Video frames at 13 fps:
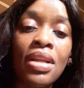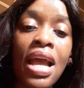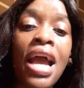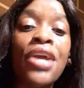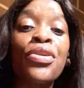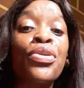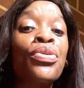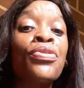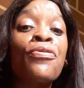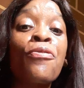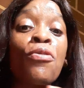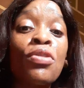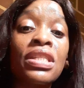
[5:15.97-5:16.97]
and you don't
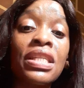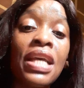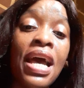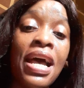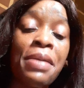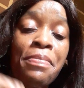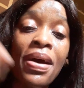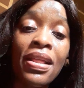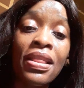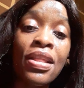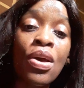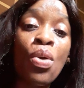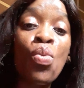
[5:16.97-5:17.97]
force
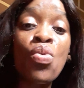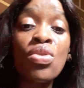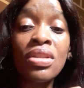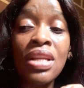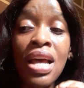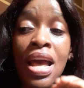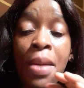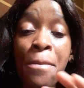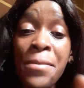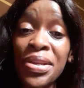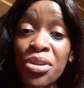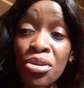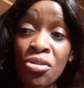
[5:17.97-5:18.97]
a wood
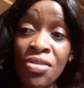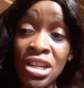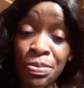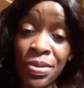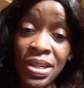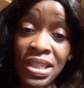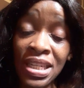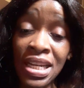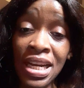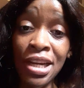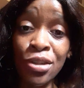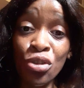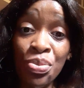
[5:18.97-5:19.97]
method of expressing
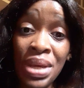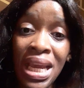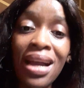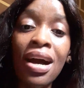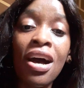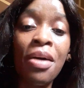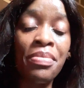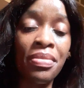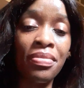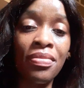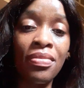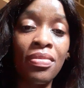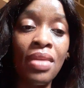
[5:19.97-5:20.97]
anger to be calm
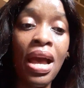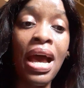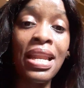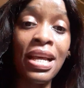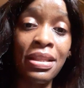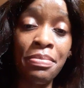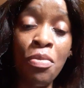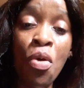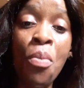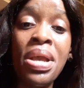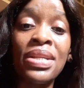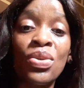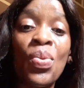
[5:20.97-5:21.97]
at that
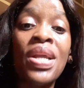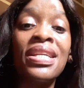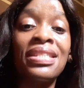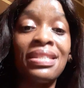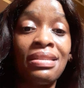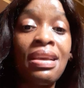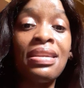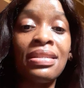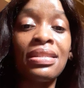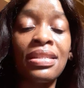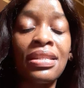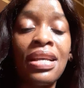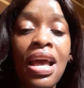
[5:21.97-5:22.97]
moment when it's
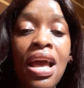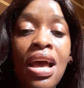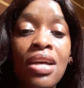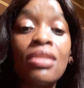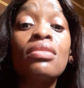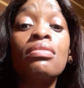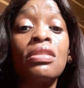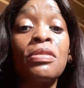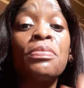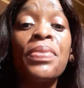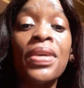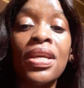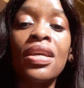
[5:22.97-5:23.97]
tense, to
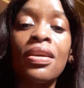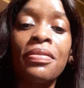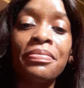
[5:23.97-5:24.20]
speak.